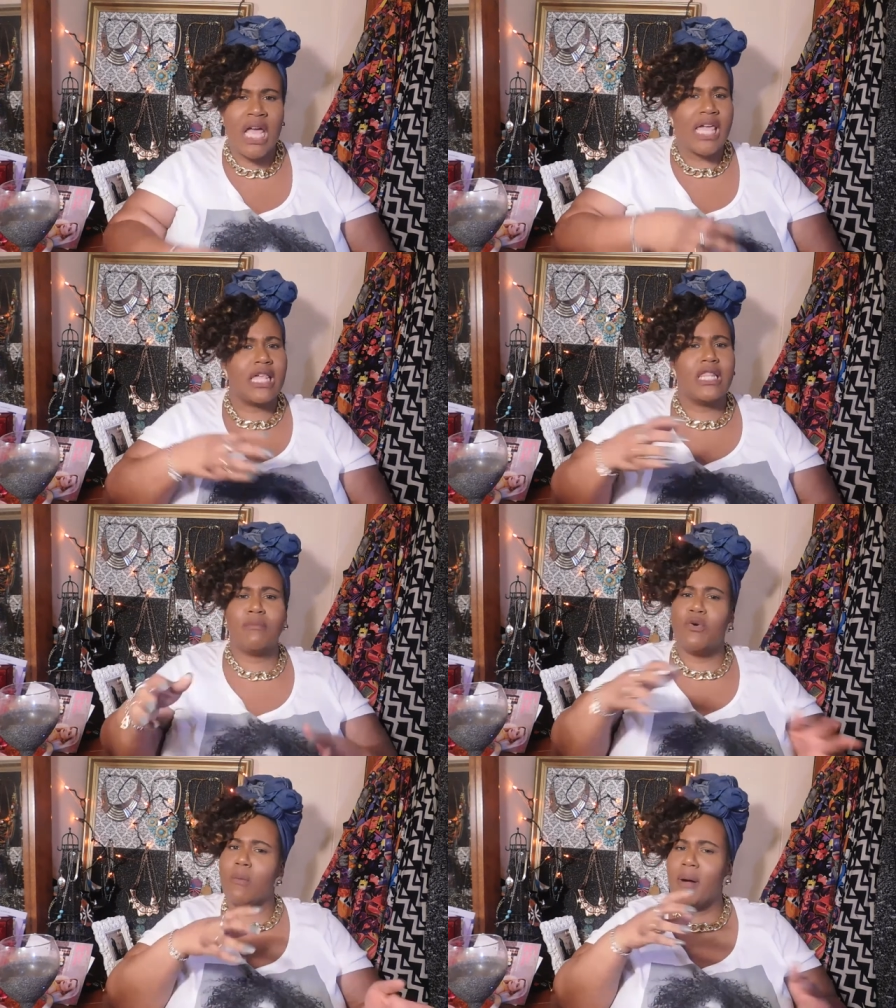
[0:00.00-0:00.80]
You
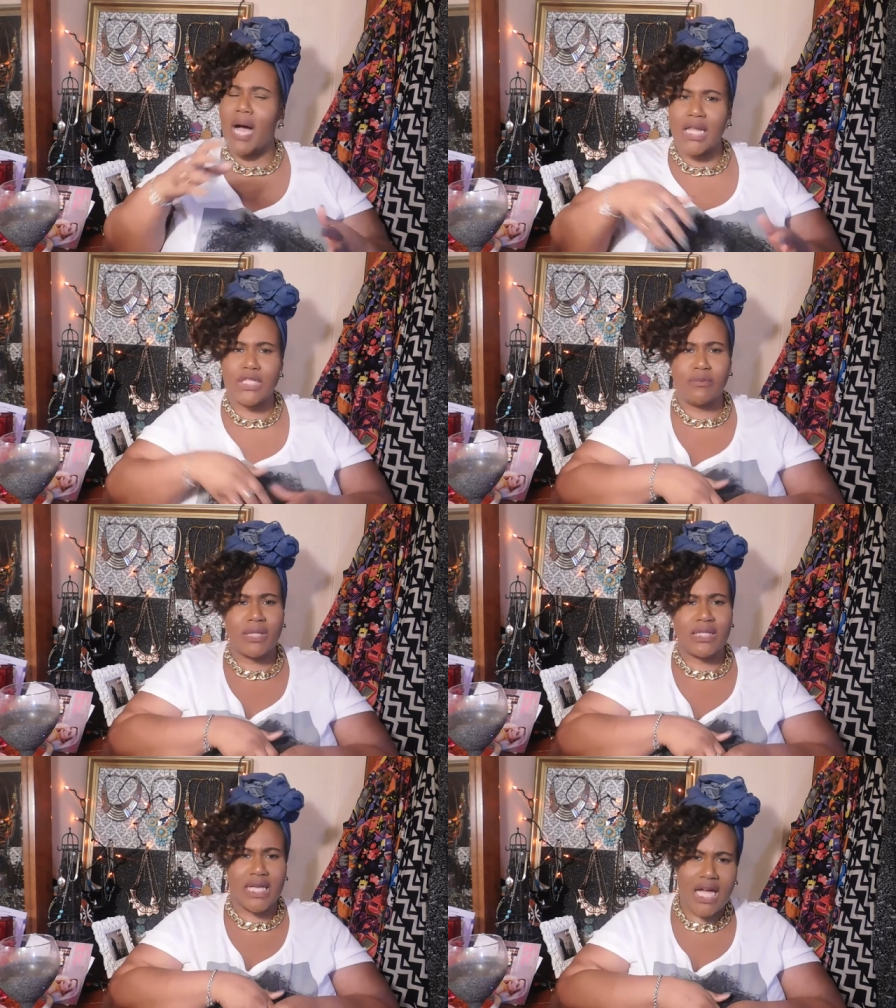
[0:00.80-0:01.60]
look more polished and
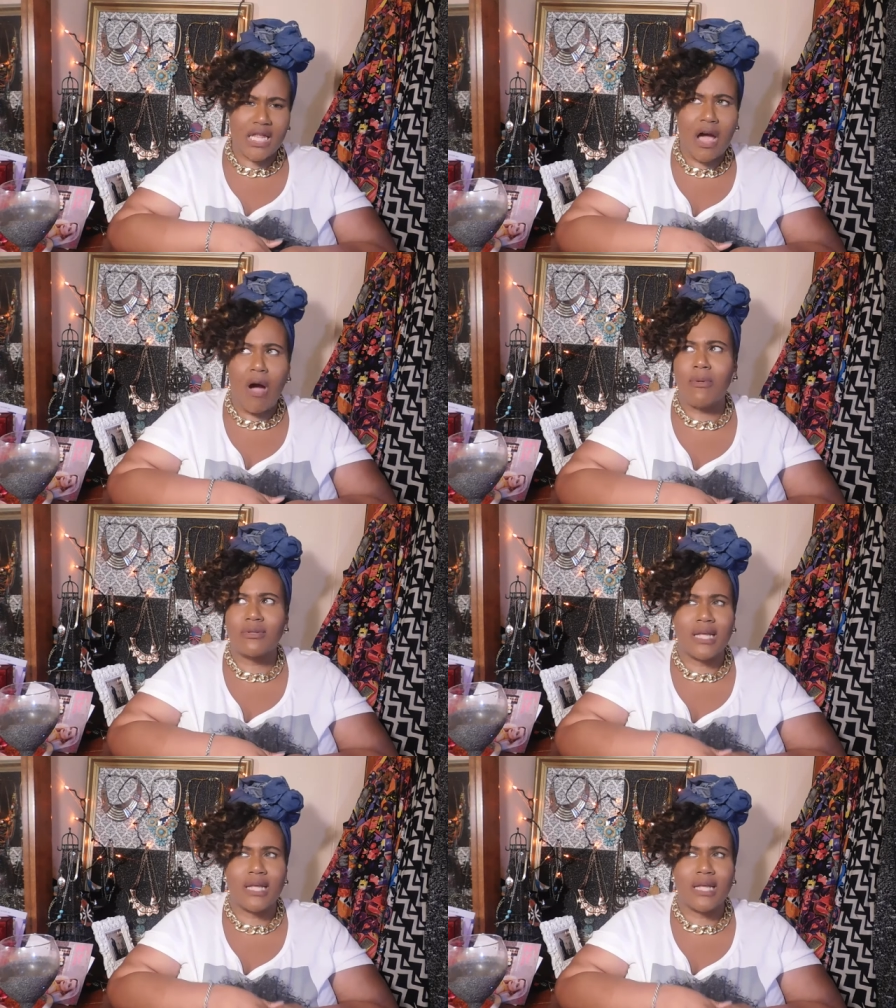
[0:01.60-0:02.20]
put together almost